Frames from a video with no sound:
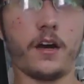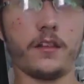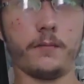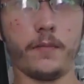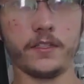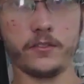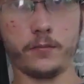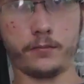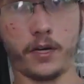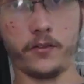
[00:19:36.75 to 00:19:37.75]
Uh, the
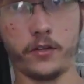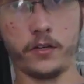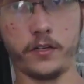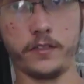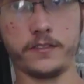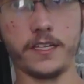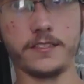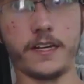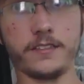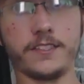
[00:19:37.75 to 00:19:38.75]
Muslim Brotherhood
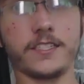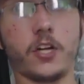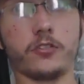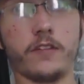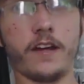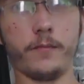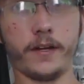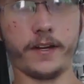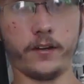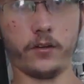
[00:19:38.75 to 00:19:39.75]
says that 600 have
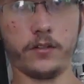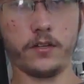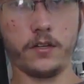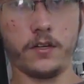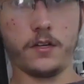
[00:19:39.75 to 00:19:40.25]
been killed.